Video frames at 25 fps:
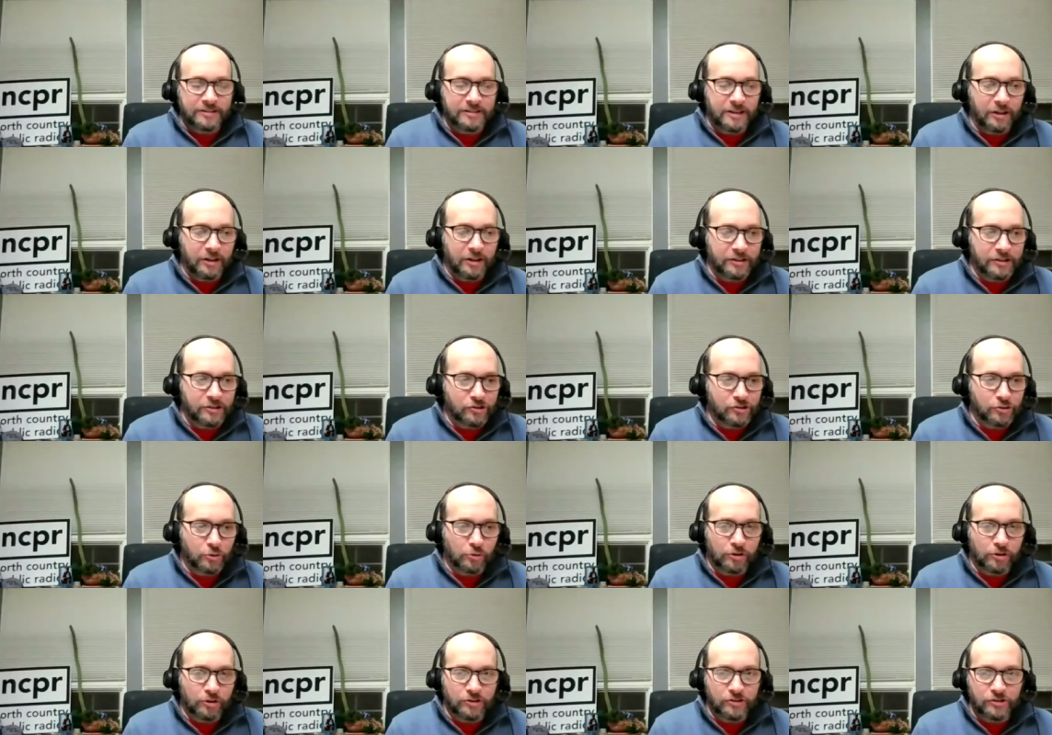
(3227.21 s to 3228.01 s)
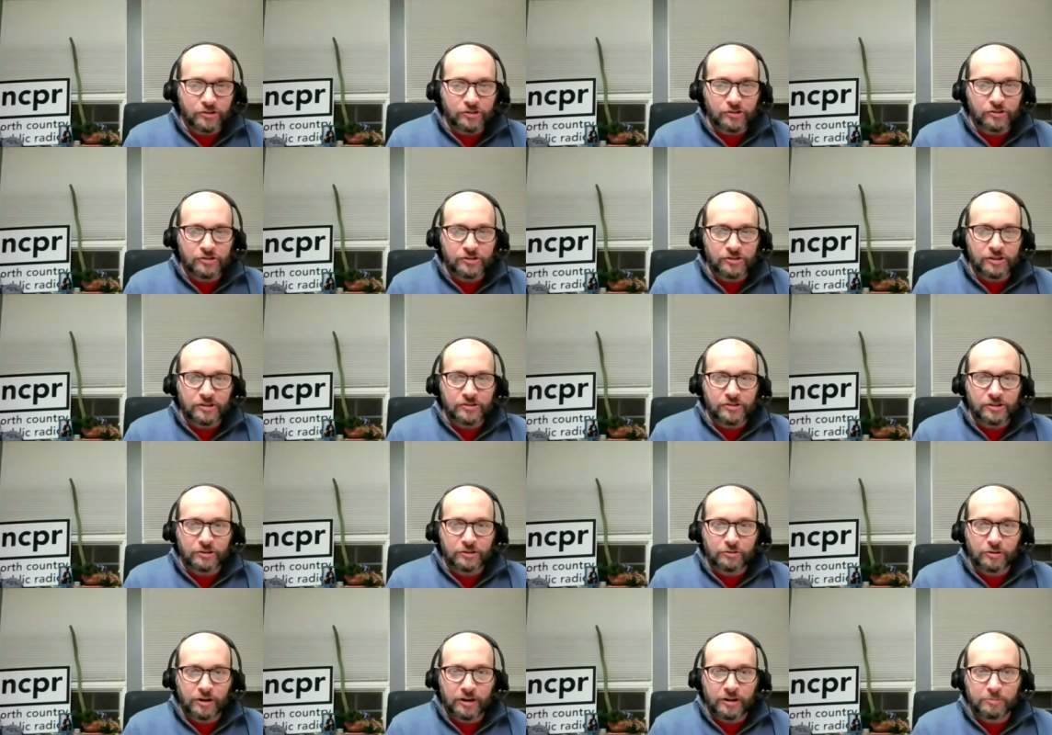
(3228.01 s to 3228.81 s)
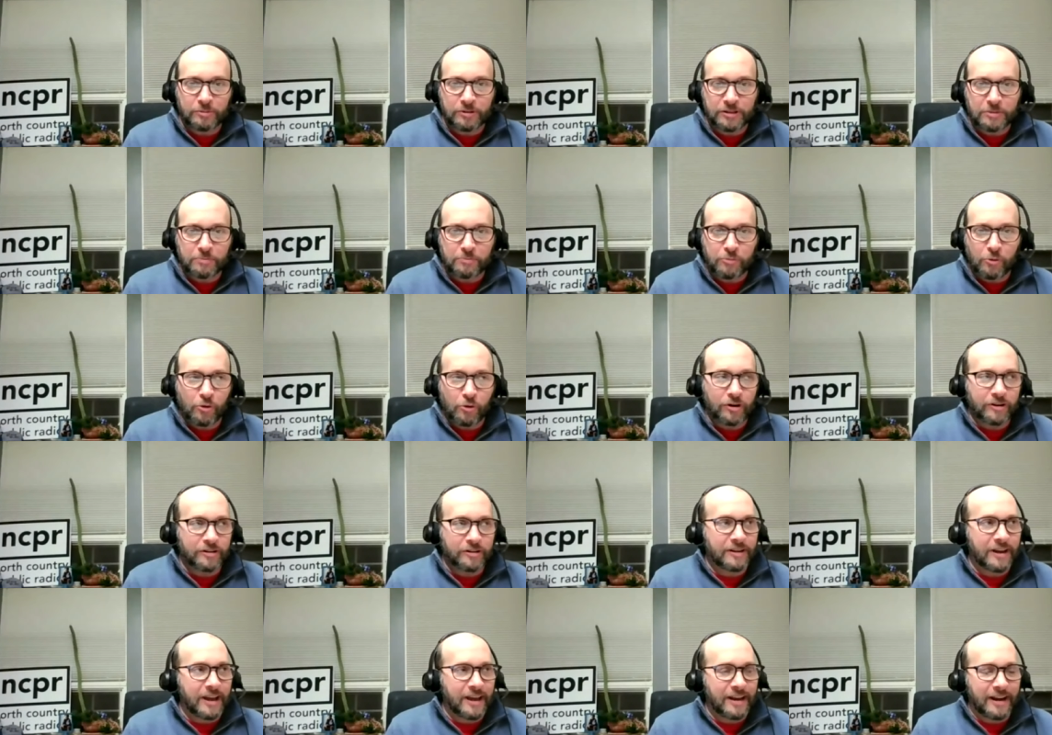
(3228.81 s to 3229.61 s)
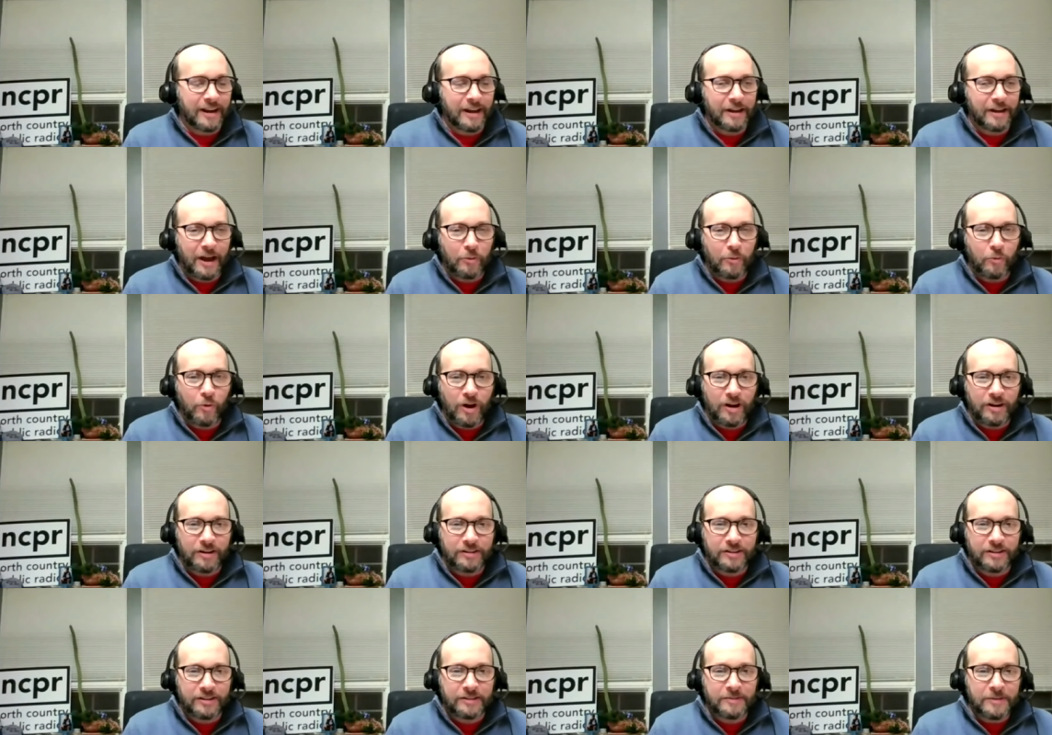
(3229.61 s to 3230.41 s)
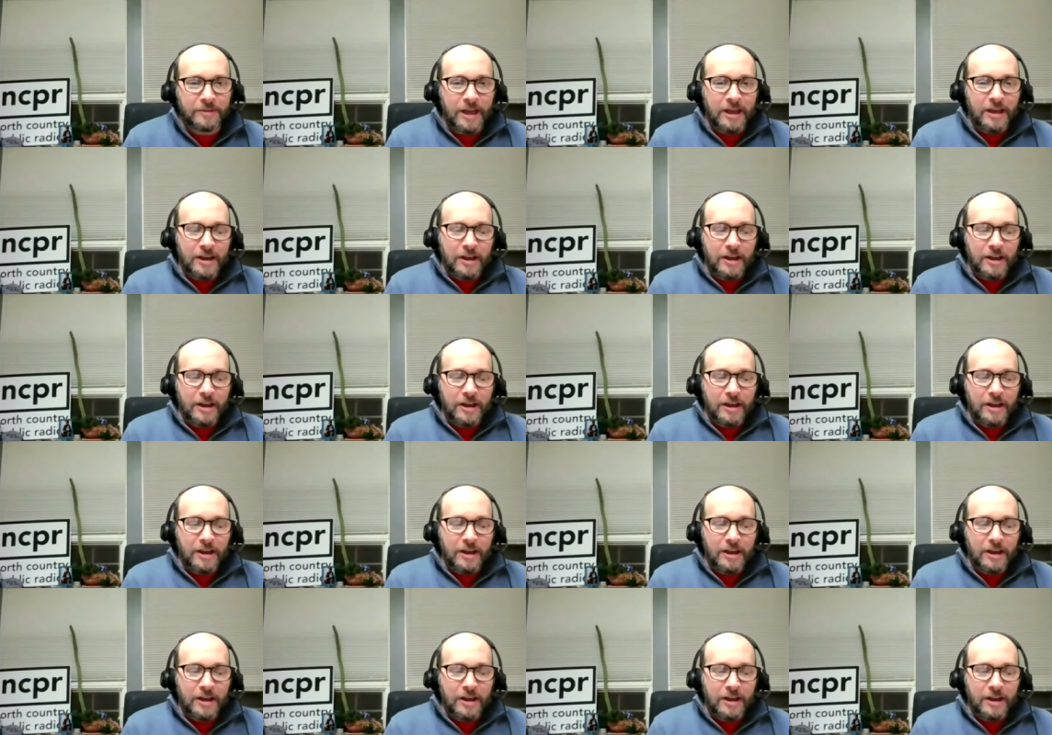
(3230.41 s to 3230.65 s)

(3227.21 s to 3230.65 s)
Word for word: tell these stories is, is incredibly important. And I, I wanted to